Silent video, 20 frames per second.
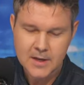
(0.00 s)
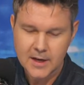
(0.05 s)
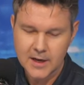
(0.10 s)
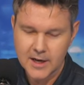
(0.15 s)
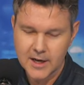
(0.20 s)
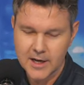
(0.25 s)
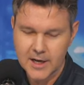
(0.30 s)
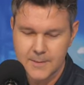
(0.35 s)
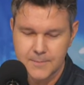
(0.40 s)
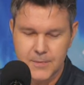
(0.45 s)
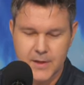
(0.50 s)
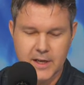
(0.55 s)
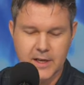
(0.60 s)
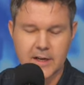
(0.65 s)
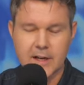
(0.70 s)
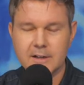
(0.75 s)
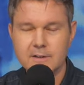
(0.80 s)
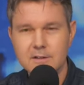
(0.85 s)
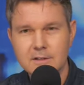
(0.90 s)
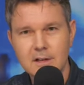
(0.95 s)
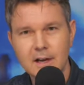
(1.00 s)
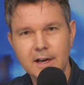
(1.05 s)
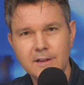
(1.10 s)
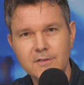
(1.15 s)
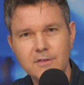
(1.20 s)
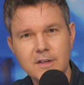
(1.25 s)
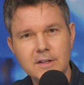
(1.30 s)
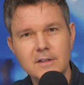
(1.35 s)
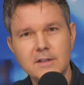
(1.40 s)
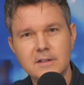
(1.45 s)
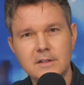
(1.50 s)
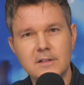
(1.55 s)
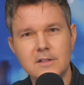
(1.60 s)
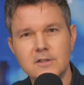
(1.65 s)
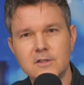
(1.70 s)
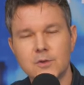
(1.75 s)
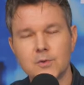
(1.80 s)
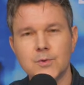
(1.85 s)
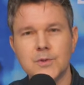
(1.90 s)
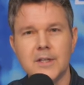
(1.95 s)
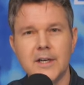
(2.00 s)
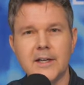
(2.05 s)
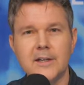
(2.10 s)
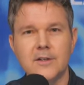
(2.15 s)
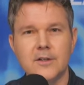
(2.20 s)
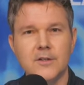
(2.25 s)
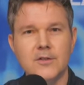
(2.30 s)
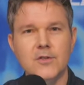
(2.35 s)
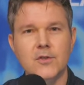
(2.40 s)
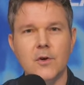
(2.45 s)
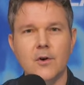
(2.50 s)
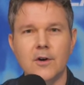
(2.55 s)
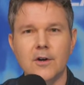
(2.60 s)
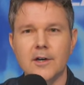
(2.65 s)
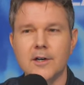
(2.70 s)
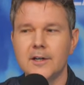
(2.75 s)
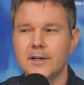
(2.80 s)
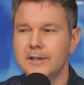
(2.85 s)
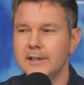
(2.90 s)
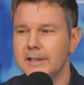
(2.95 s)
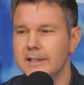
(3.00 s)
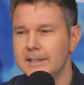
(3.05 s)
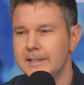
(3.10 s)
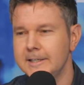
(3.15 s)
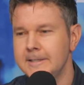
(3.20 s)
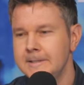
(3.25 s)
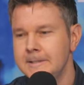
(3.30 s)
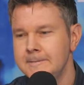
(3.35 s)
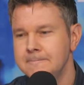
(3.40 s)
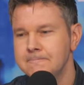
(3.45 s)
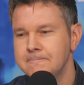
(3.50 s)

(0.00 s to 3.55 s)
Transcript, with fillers: and I think that these creators are